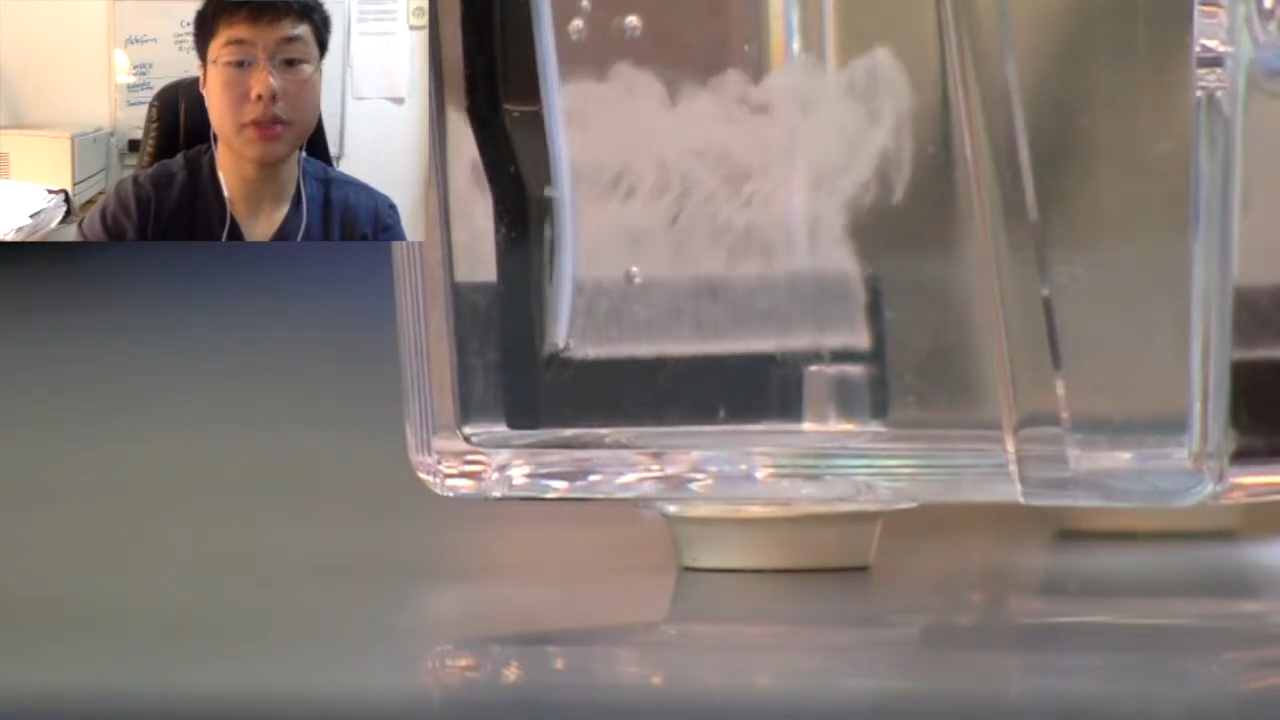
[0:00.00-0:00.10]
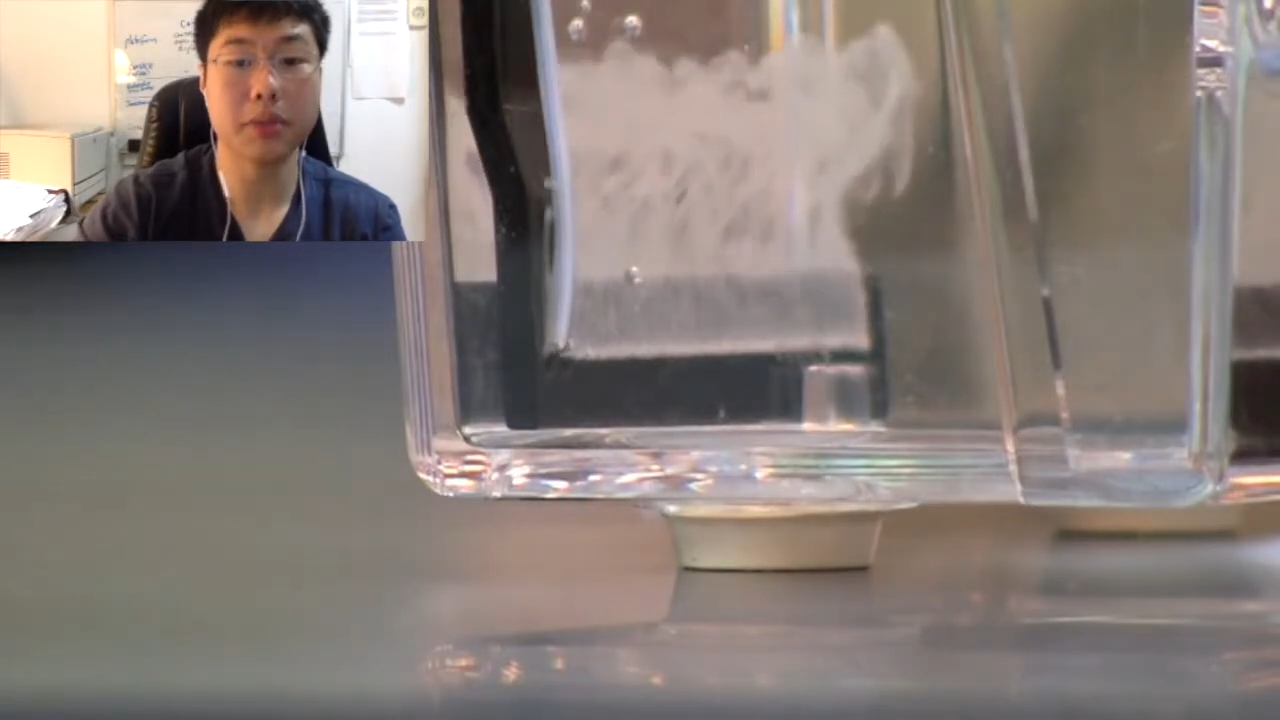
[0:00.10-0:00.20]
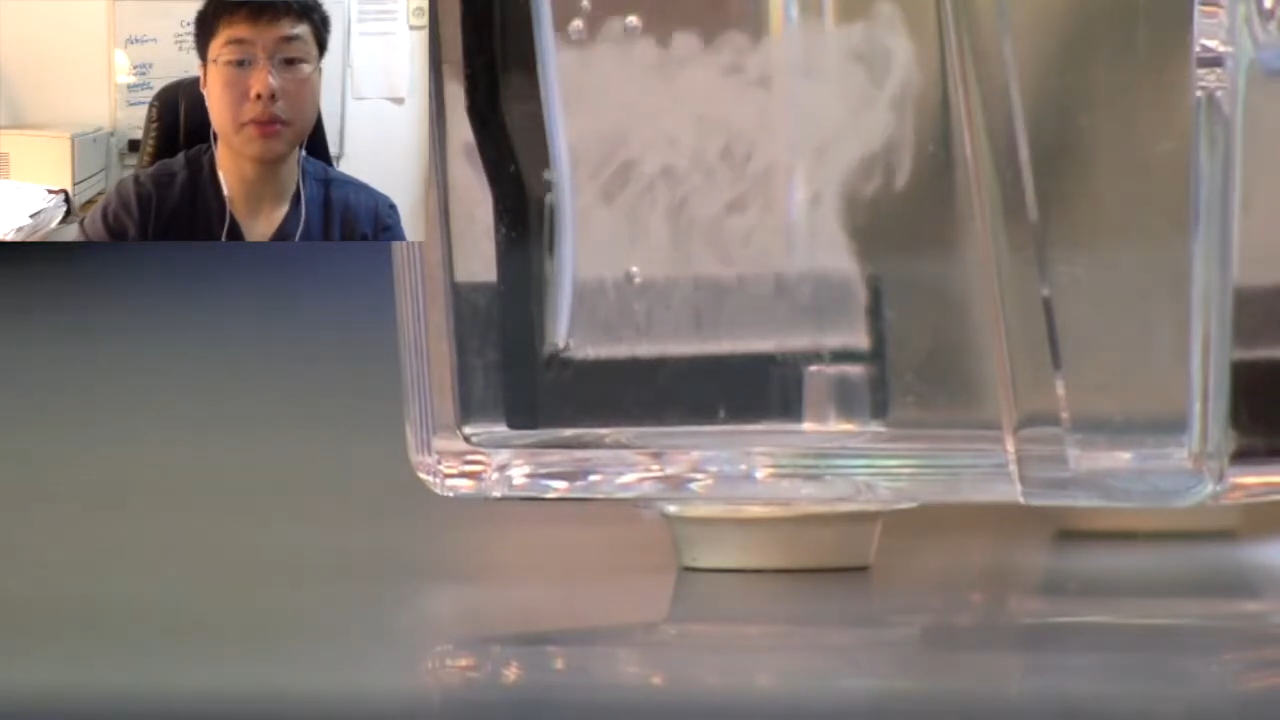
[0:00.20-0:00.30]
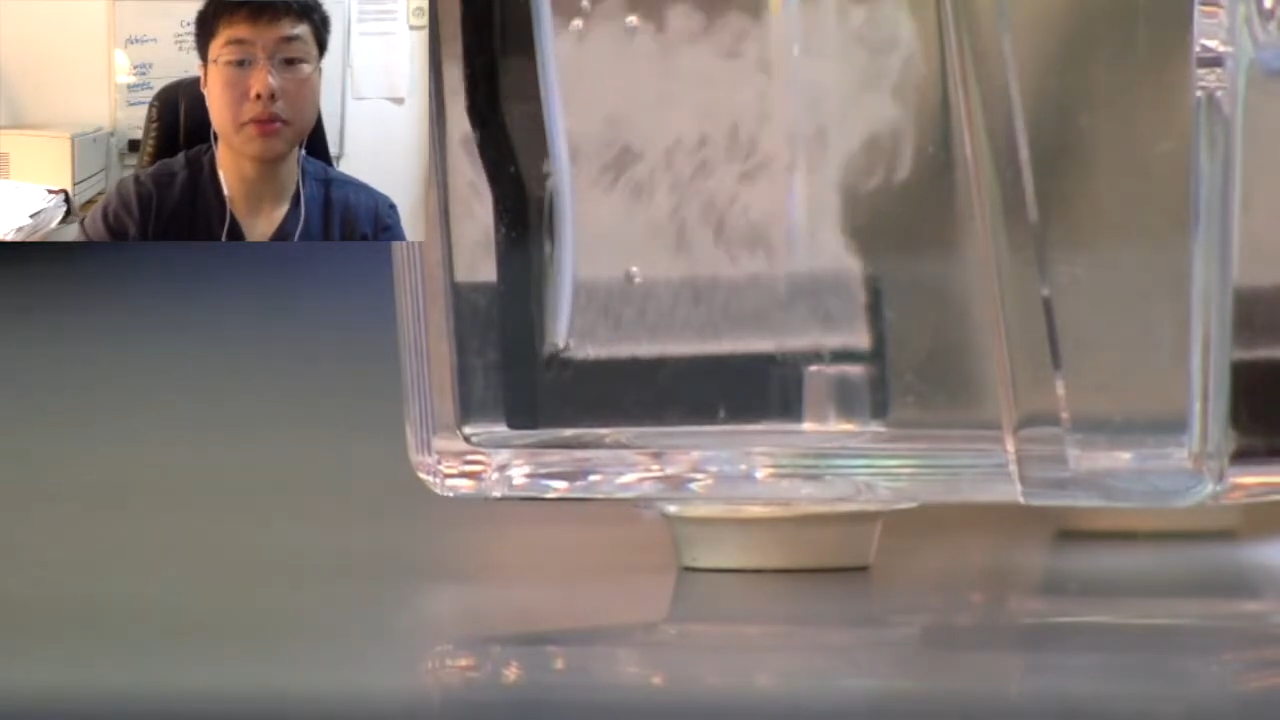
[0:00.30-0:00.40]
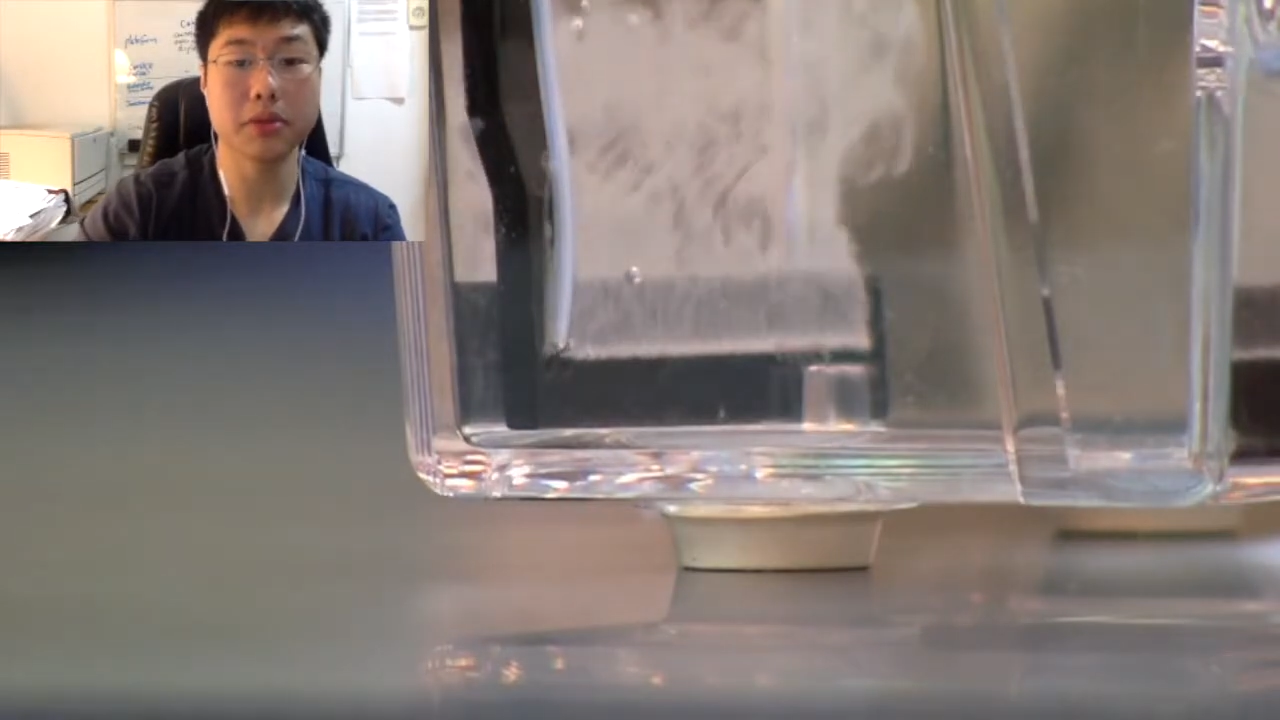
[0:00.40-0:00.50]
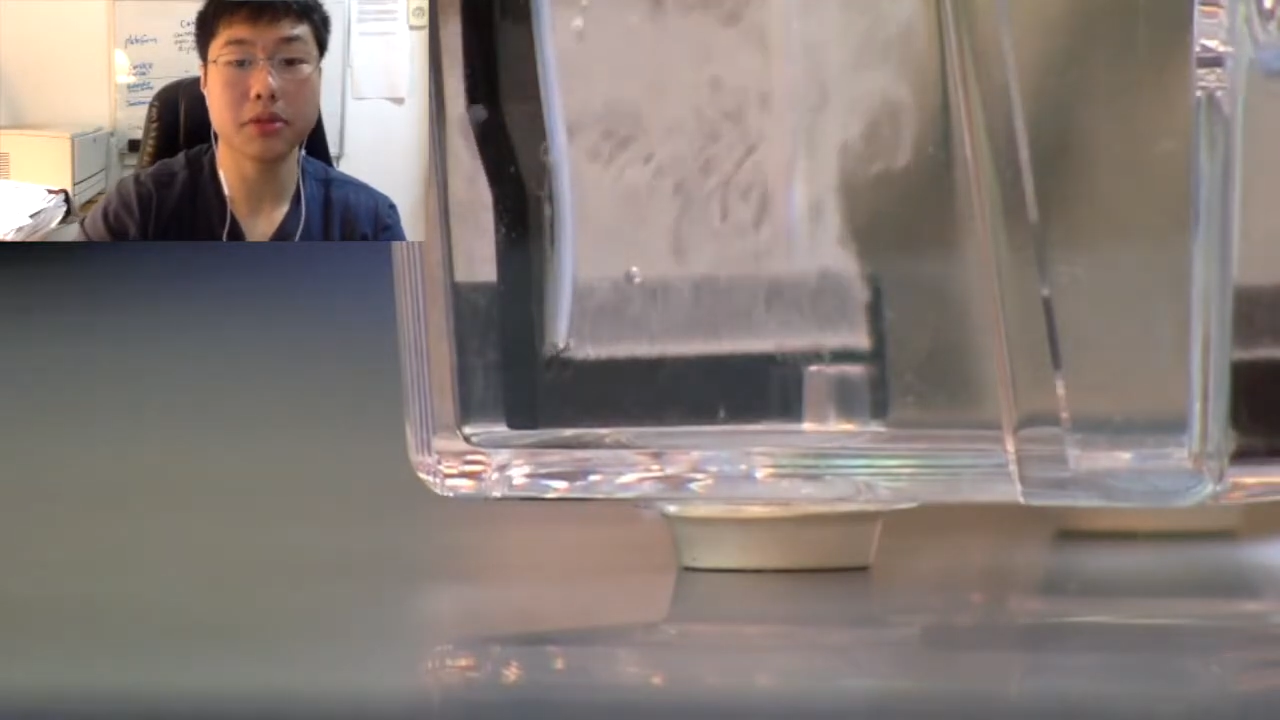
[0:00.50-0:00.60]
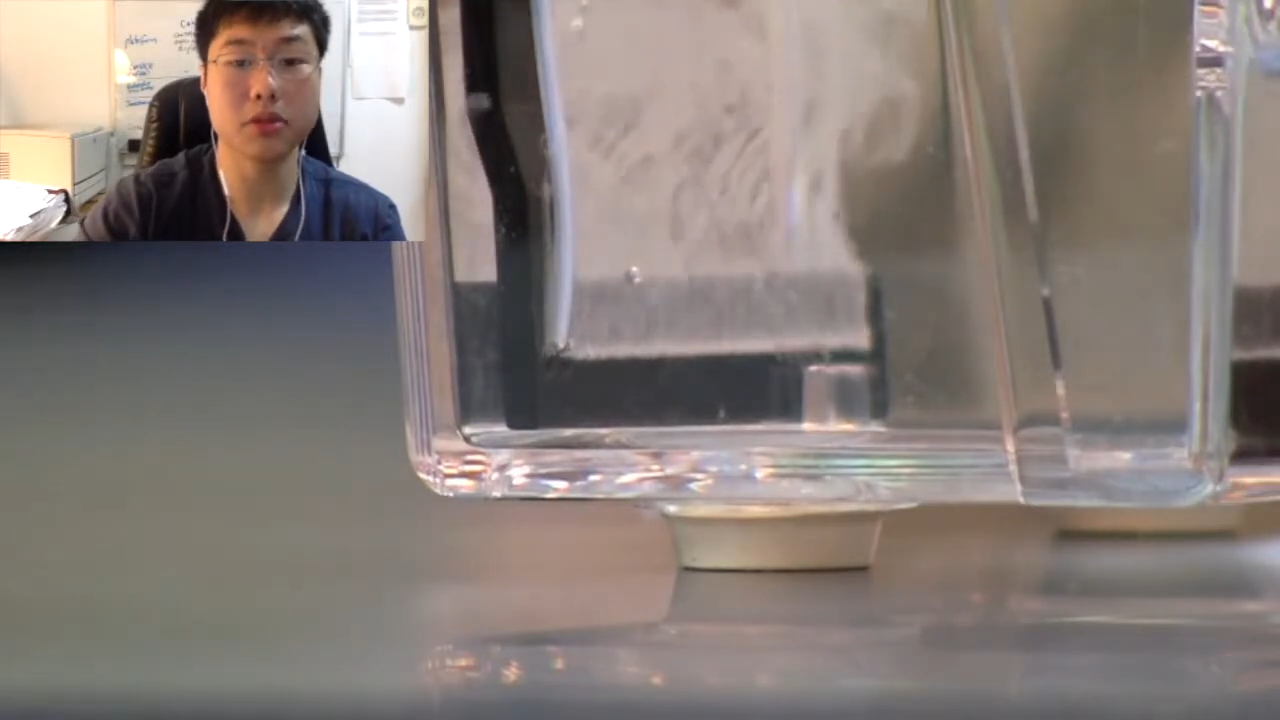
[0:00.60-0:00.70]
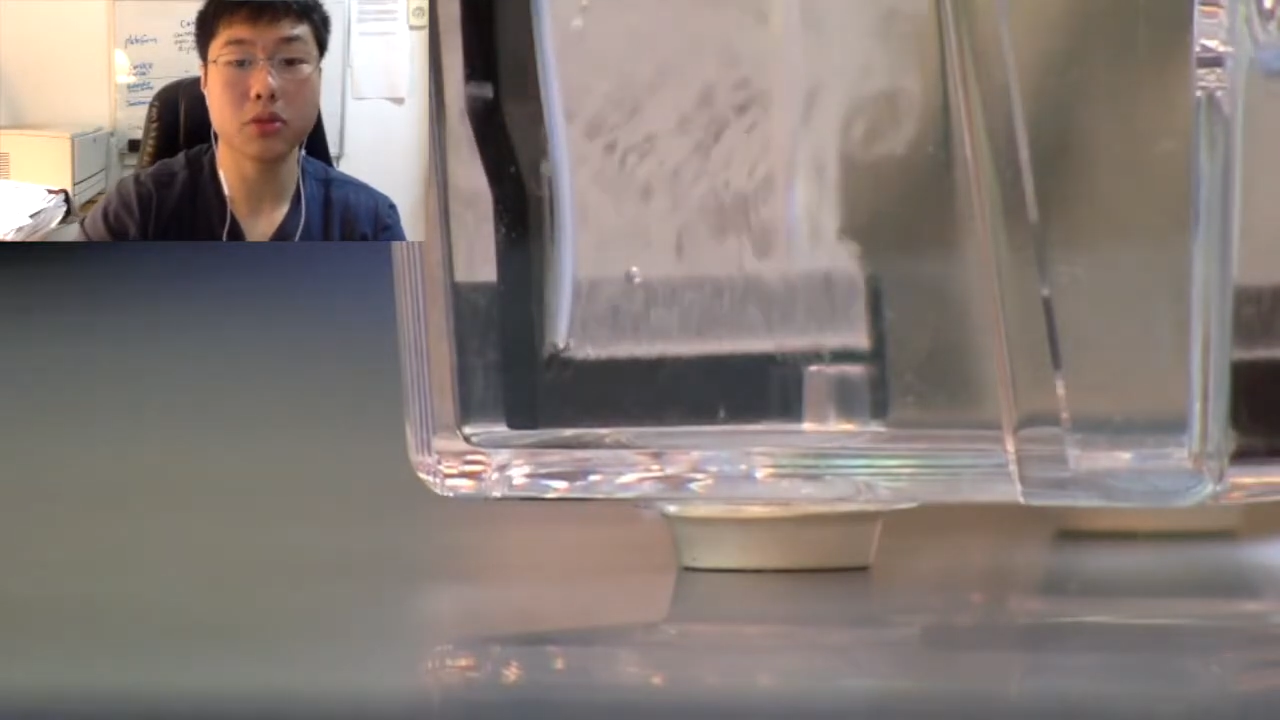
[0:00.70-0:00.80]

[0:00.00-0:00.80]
bubbles,